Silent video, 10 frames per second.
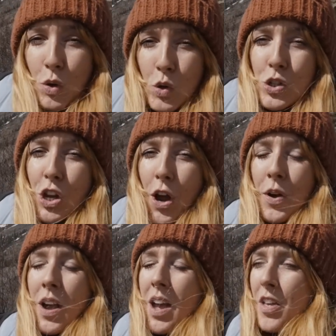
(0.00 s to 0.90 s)
also
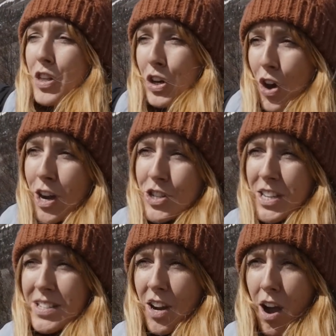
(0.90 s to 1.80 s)
the
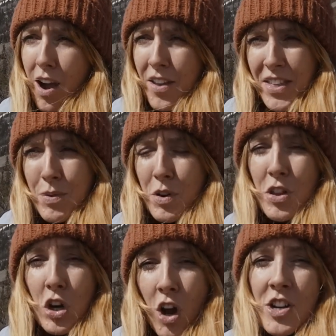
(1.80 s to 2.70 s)
largest, I think one of
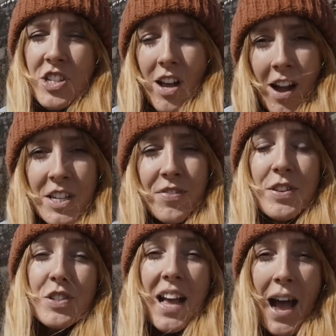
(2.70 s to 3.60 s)
the largest ice
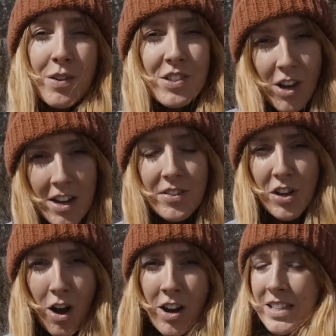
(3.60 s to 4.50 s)
fields outside of
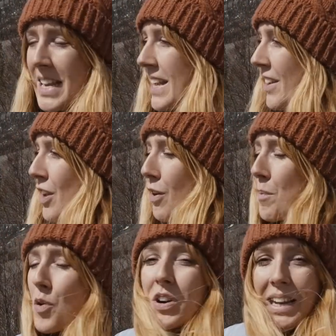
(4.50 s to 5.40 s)
the Arctic, and there are
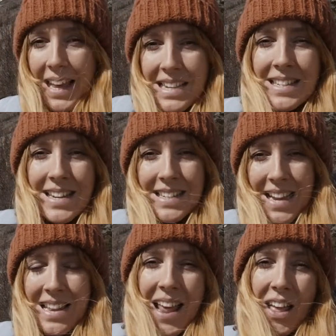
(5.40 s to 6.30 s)
more glaciers
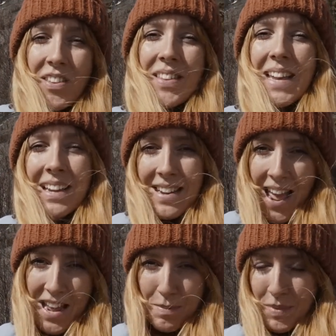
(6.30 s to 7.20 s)
in there than they can
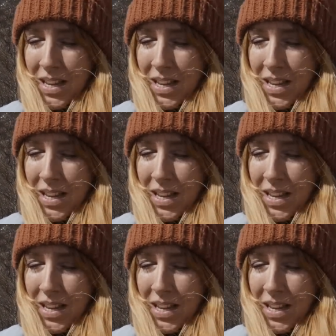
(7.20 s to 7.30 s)
name.